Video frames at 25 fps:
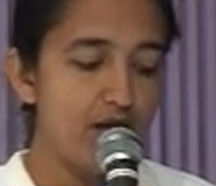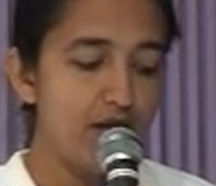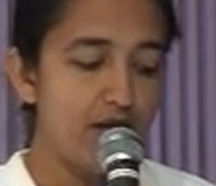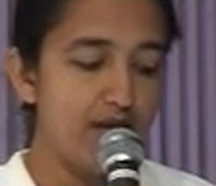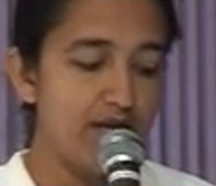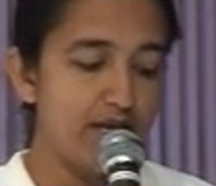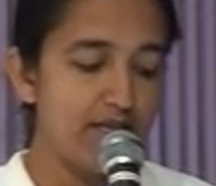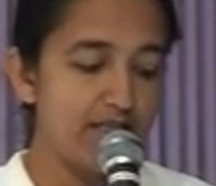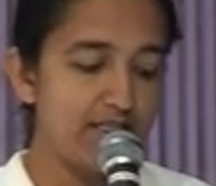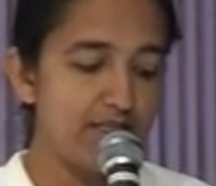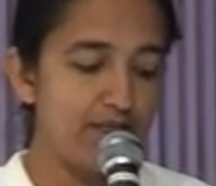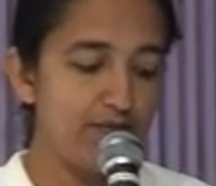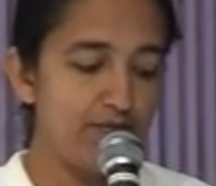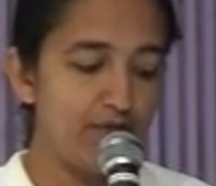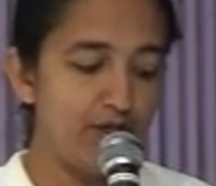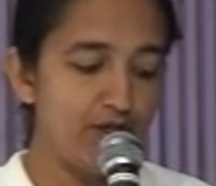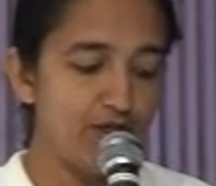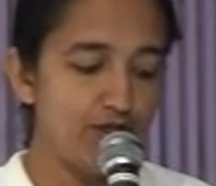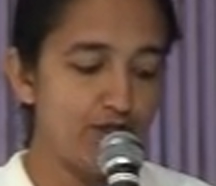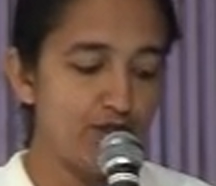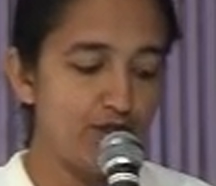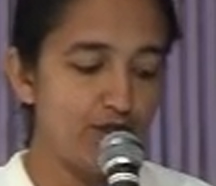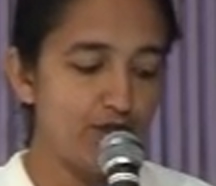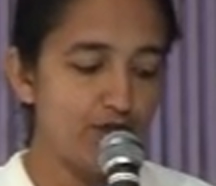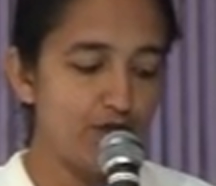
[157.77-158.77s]

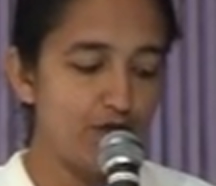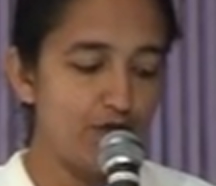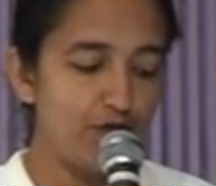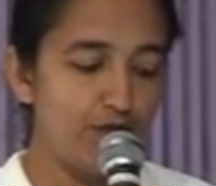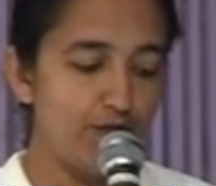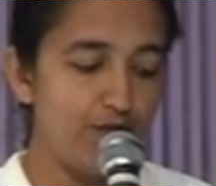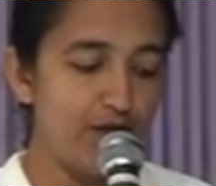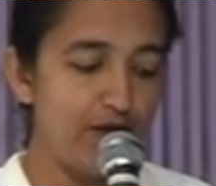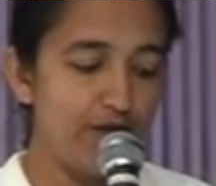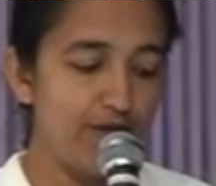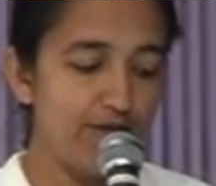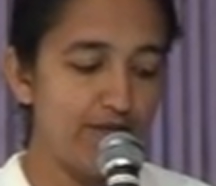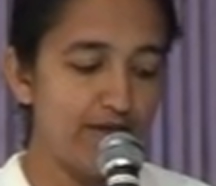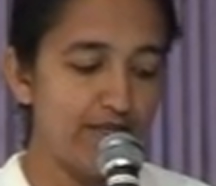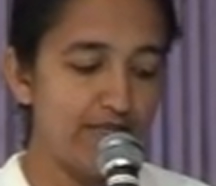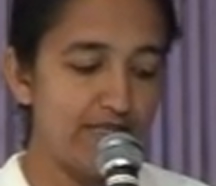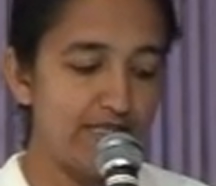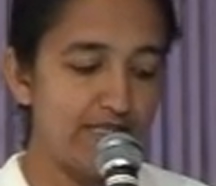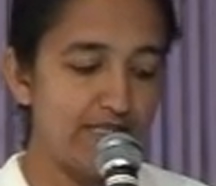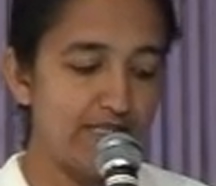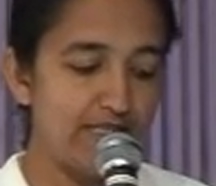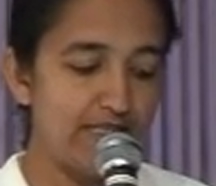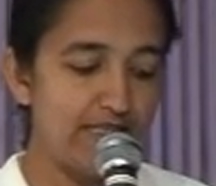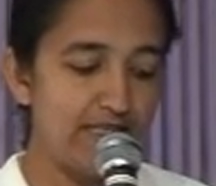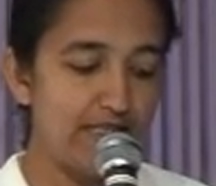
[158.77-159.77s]
exhibitions on
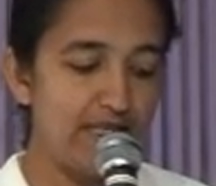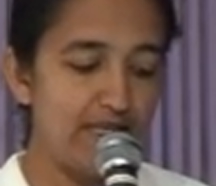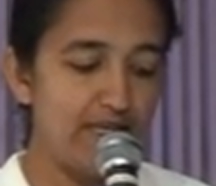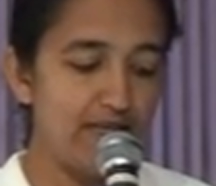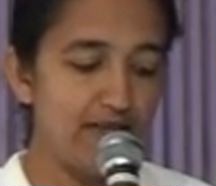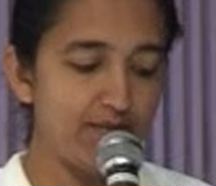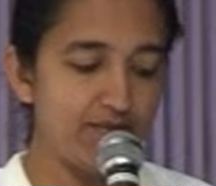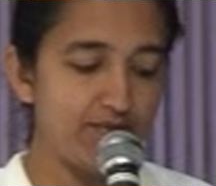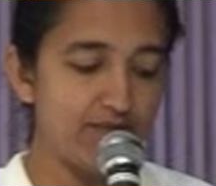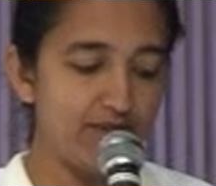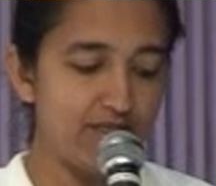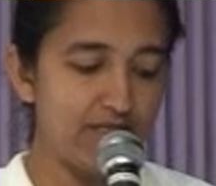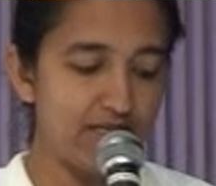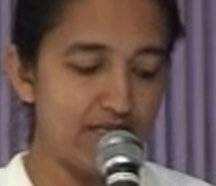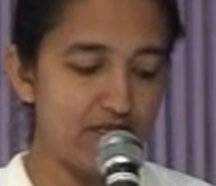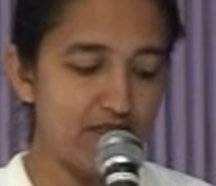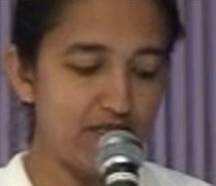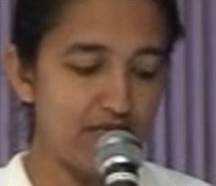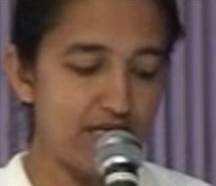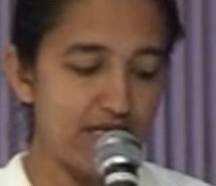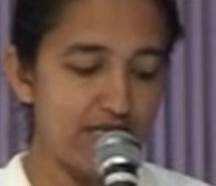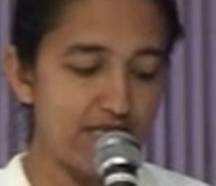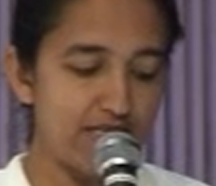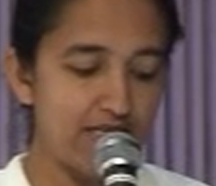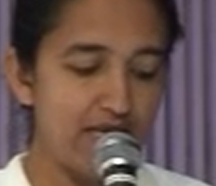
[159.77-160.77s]
various themes such
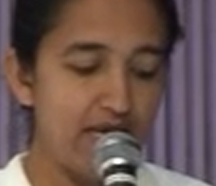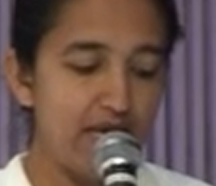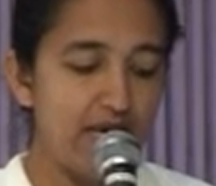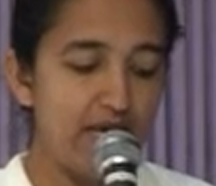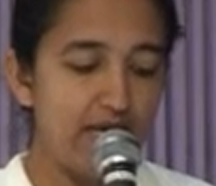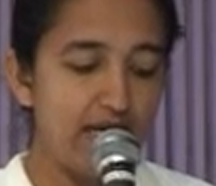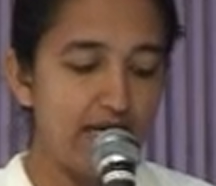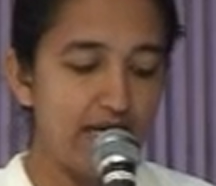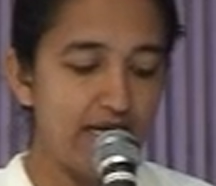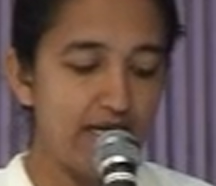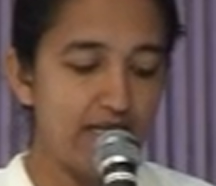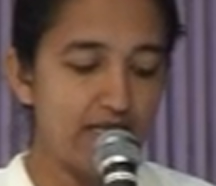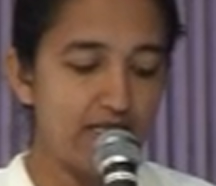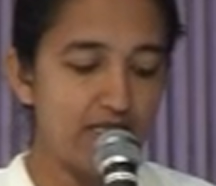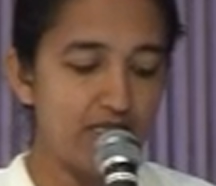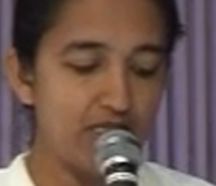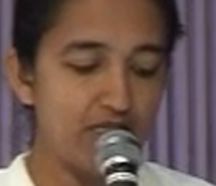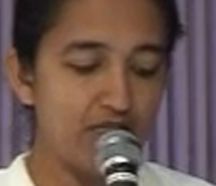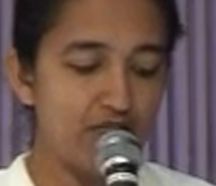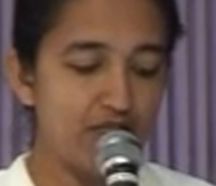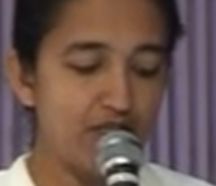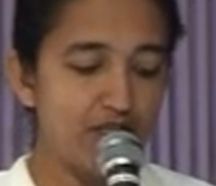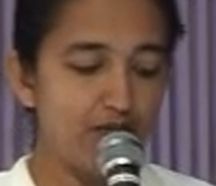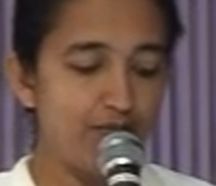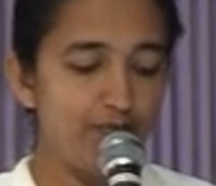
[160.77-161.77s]
as
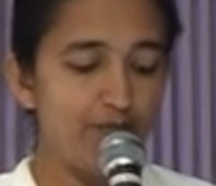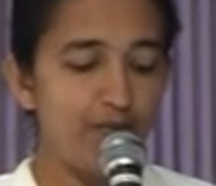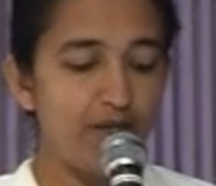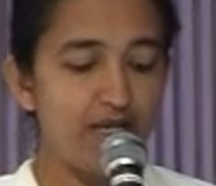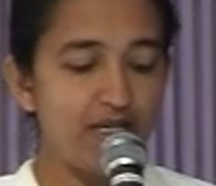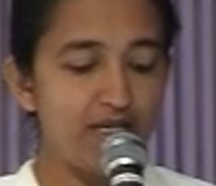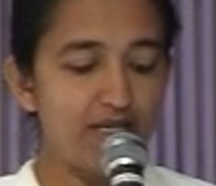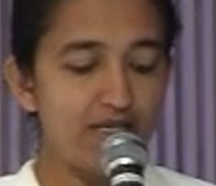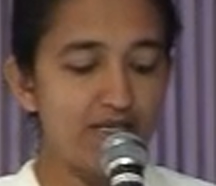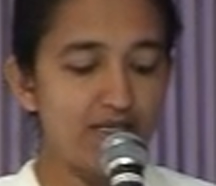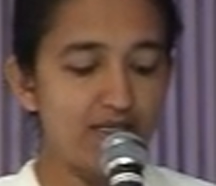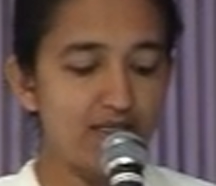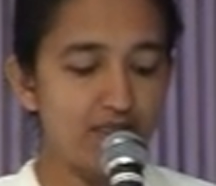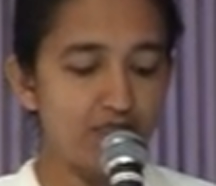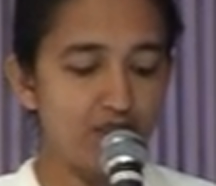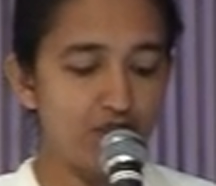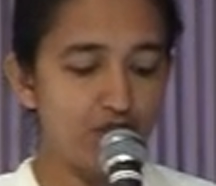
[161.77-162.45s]
industrial peace,